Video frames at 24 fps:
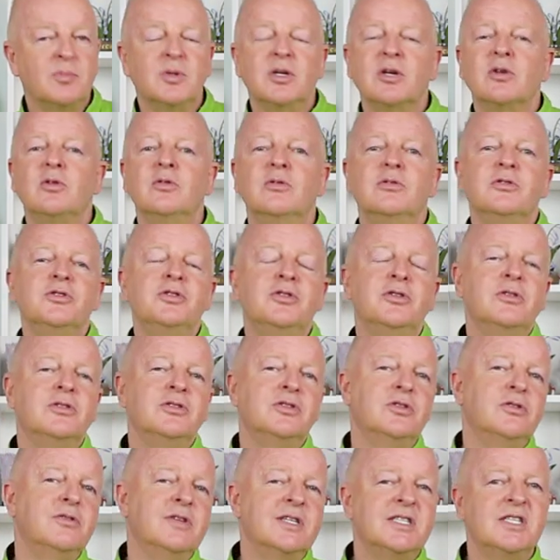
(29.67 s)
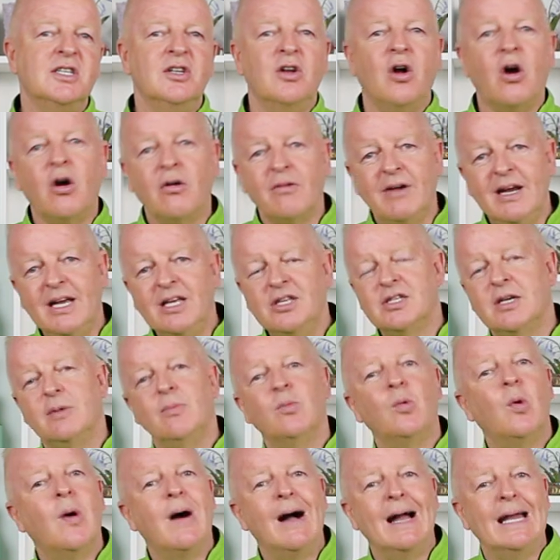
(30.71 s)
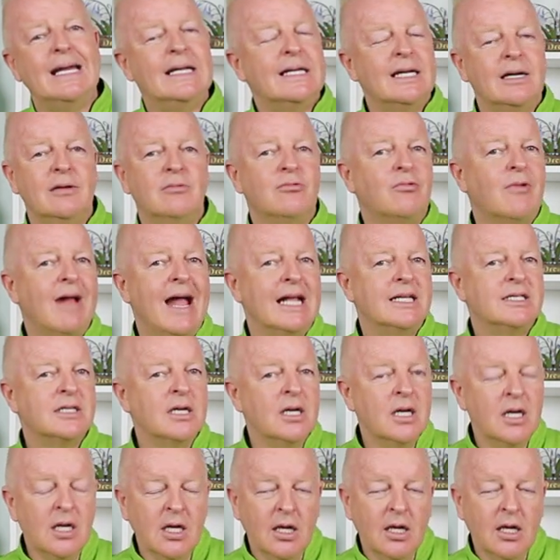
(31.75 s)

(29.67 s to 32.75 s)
But of course, you could do this in orange, in white, in red.